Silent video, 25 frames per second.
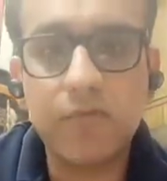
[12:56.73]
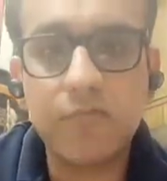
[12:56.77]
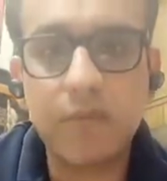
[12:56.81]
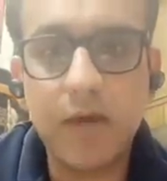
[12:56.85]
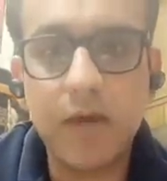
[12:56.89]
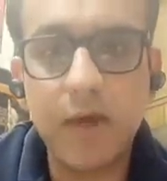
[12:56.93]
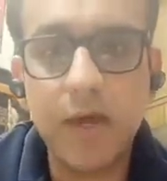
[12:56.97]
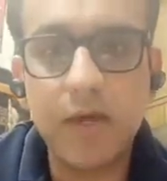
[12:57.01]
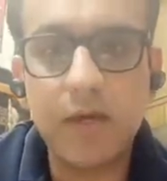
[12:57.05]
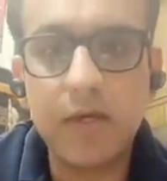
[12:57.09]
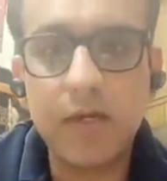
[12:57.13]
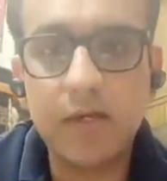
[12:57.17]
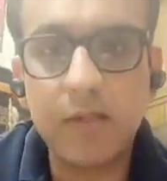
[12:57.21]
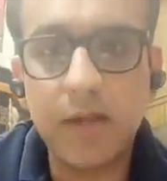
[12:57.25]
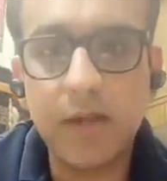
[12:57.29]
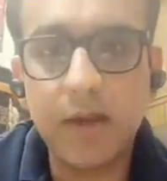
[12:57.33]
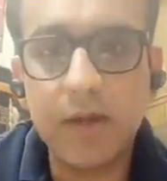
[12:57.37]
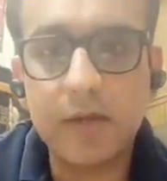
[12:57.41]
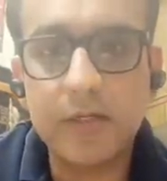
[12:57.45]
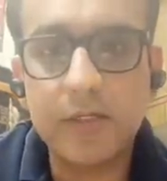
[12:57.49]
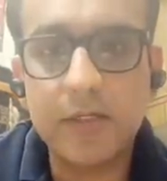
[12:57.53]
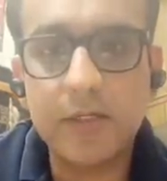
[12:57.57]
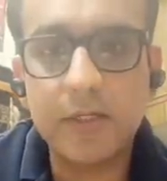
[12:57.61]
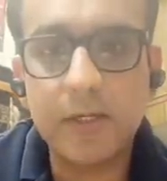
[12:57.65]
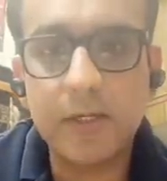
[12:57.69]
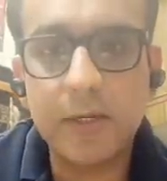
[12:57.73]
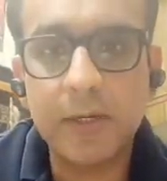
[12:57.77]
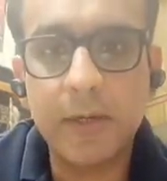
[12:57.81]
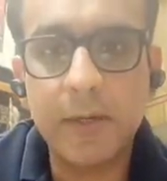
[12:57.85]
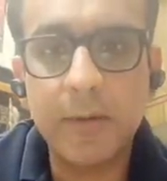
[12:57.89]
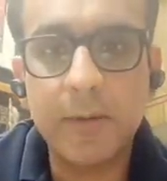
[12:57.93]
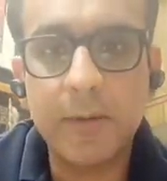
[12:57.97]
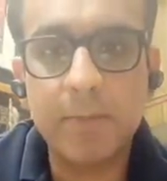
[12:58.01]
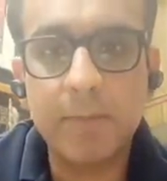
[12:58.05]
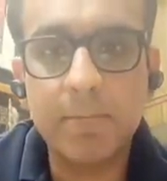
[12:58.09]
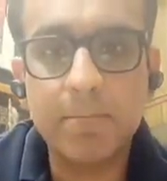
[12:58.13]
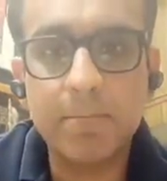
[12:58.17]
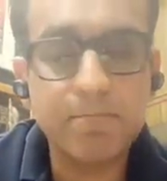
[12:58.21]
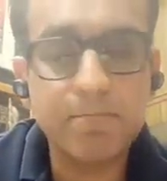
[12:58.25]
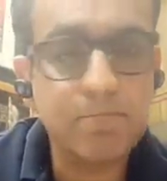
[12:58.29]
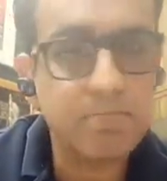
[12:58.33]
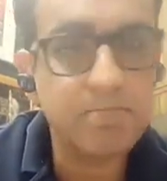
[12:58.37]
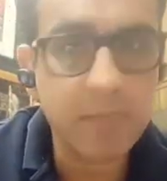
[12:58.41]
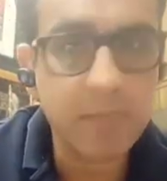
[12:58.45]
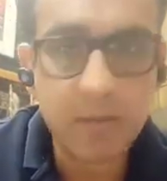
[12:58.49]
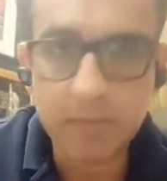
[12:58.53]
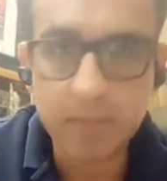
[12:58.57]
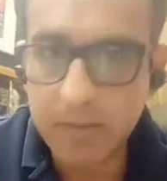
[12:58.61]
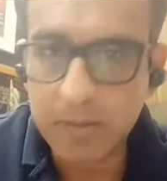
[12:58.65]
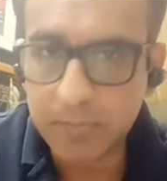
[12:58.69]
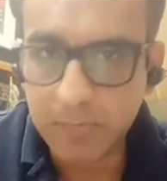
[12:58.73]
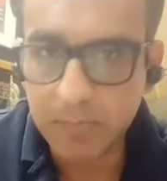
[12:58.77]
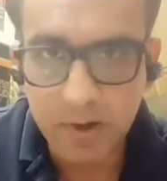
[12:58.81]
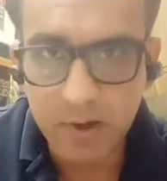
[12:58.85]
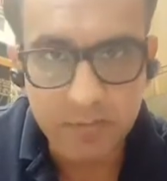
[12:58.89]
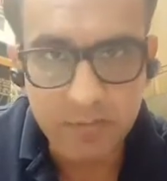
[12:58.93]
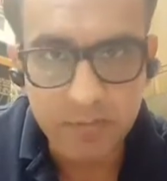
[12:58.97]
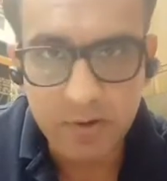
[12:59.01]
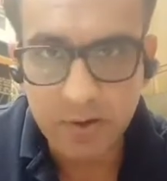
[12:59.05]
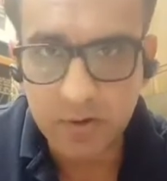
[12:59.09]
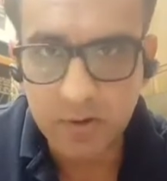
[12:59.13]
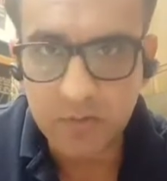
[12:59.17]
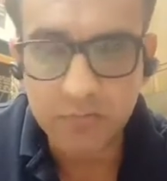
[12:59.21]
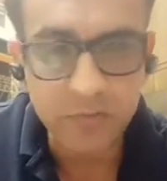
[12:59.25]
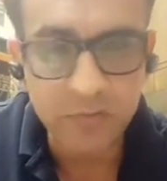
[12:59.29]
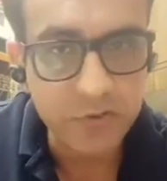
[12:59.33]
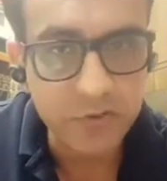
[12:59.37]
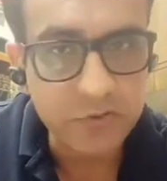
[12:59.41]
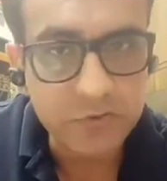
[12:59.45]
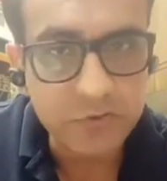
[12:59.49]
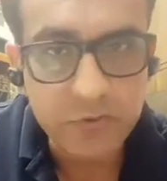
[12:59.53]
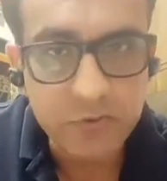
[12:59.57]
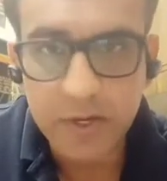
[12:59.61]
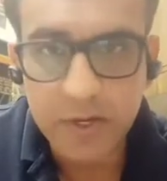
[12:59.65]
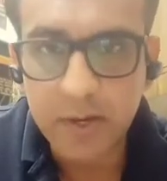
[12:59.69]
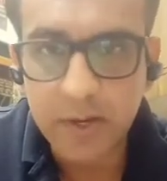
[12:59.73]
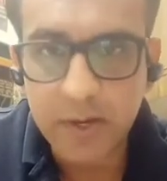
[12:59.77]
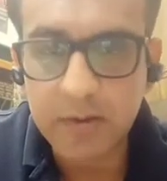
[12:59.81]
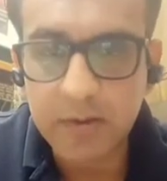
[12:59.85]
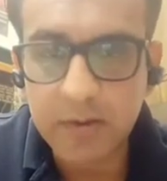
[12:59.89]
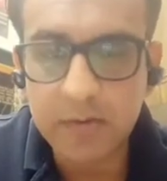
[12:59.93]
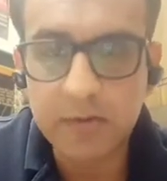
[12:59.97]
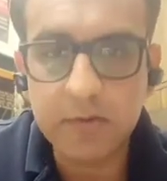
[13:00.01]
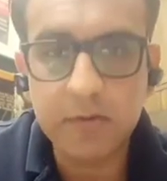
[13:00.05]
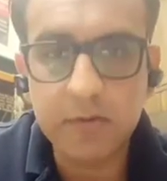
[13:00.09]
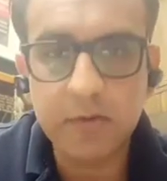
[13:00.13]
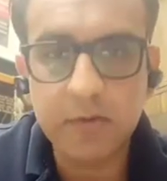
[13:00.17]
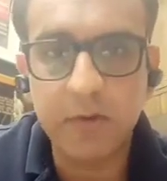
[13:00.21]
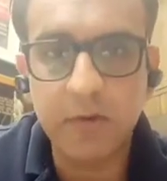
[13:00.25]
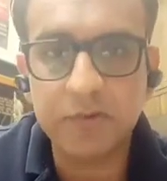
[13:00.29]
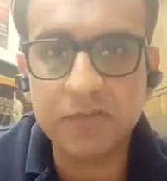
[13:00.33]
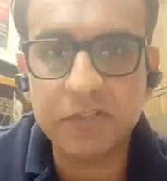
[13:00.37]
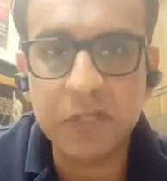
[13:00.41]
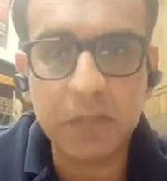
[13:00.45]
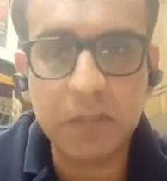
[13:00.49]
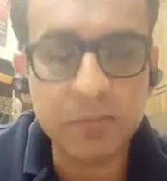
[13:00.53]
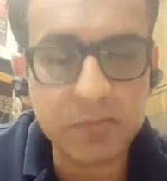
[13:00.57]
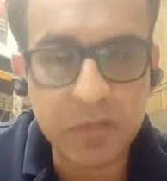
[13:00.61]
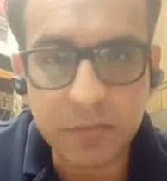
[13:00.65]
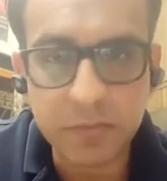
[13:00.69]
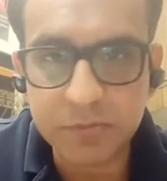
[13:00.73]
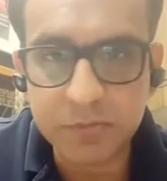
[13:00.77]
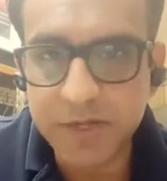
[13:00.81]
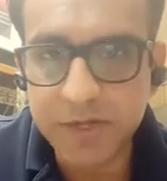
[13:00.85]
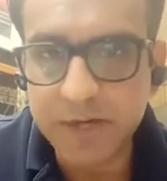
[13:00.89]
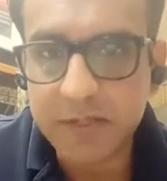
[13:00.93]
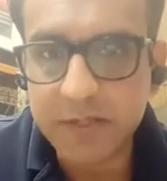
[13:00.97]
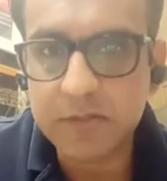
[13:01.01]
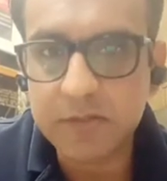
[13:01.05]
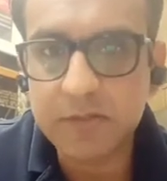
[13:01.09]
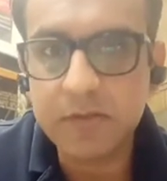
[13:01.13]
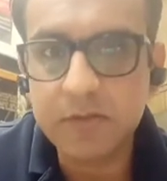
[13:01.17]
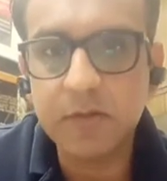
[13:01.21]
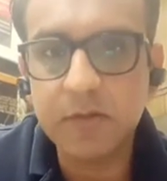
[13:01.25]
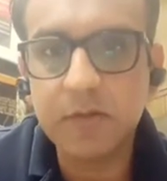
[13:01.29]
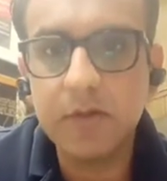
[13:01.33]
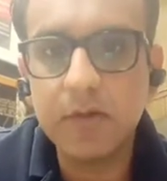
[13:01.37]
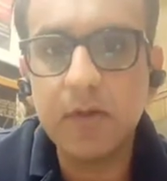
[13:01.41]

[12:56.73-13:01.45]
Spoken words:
I find that people have done first reading of some subjects,